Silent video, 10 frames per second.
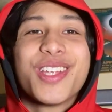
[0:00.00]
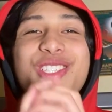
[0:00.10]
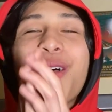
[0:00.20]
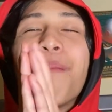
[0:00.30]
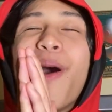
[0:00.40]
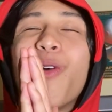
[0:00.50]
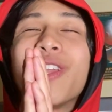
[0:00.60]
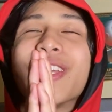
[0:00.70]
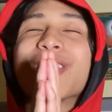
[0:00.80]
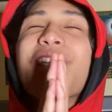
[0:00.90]

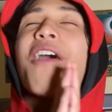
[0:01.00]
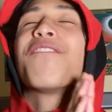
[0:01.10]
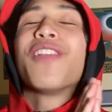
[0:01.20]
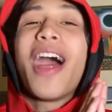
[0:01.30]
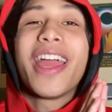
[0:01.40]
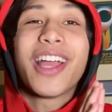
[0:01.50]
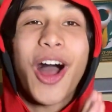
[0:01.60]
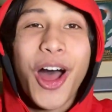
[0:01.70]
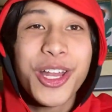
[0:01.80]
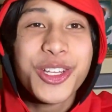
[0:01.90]
Sabonis flying
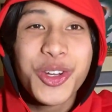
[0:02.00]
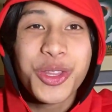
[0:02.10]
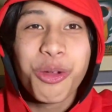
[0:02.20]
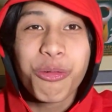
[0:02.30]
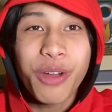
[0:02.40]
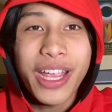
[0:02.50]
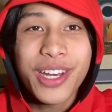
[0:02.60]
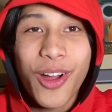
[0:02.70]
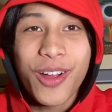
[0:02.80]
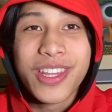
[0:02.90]
under the
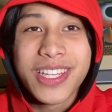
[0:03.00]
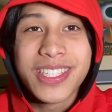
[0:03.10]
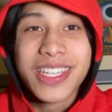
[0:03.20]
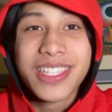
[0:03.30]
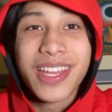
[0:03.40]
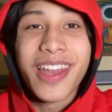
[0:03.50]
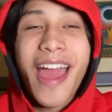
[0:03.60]
radar this season,